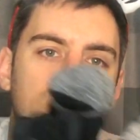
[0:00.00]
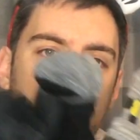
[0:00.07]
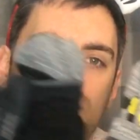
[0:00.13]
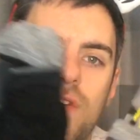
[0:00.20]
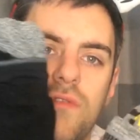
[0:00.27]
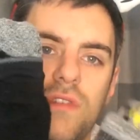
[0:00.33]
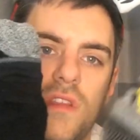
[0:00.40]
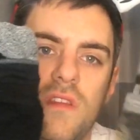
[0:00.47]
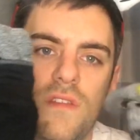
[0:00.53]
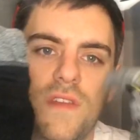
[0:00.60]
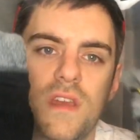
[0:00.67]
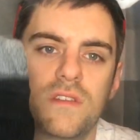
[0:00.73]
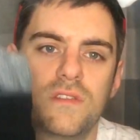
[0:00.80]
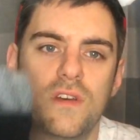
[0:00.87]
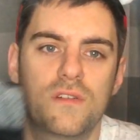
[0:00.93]
I've got really
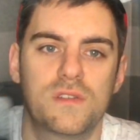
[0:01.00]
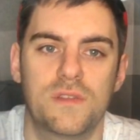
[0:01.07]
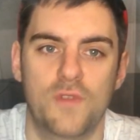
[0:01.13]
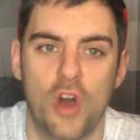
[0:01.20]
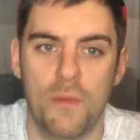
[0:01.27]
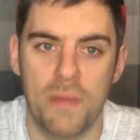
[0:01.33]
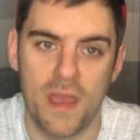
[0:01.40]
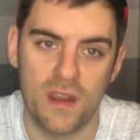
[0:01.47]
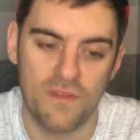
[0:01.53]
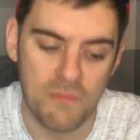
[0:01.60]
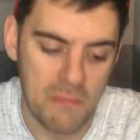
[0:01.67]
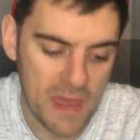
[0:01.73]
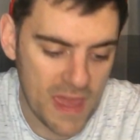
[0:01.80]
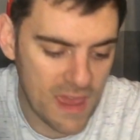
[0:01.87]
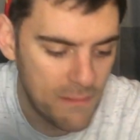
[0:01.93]
thick socks. I've got a pair of
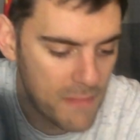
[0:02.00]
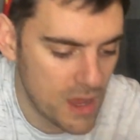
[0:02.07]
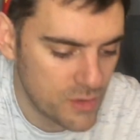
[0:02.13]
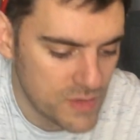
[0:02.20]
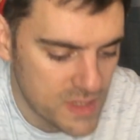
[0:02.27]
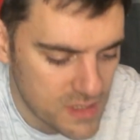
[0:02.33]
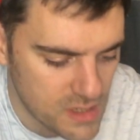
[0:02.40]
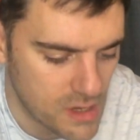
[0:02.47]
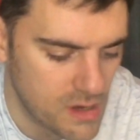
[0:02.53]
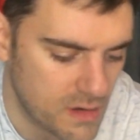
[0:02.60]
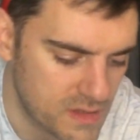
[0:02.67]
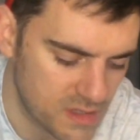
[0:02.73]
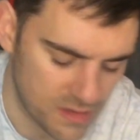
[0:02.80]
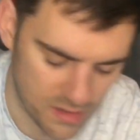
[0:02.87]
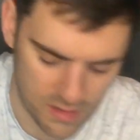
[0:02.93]
Mickey Mouse
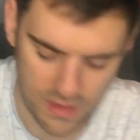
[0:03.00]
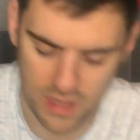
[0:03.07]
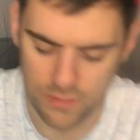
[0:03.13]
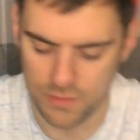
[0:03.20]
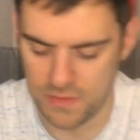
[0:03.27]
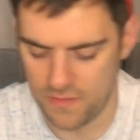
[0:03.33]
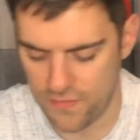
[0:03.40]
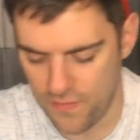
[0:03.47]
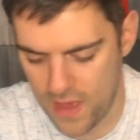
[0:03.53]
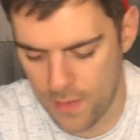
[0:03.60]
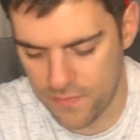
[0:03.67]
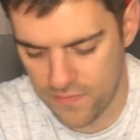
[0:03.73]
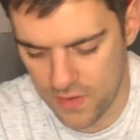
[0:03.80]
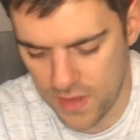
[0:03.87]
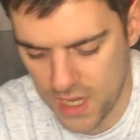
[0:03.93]
socks. I thought they would be fab
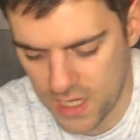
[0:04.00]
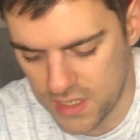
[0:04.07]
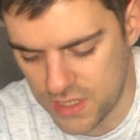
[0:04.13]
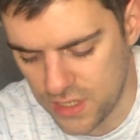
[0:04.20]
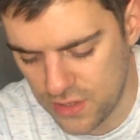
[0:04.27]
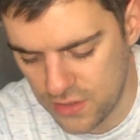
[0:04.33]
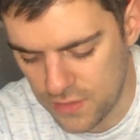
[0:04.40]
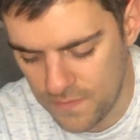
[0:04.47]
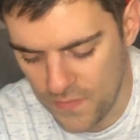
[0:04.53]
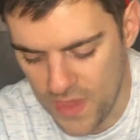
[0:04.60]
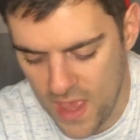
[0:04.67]
for that too.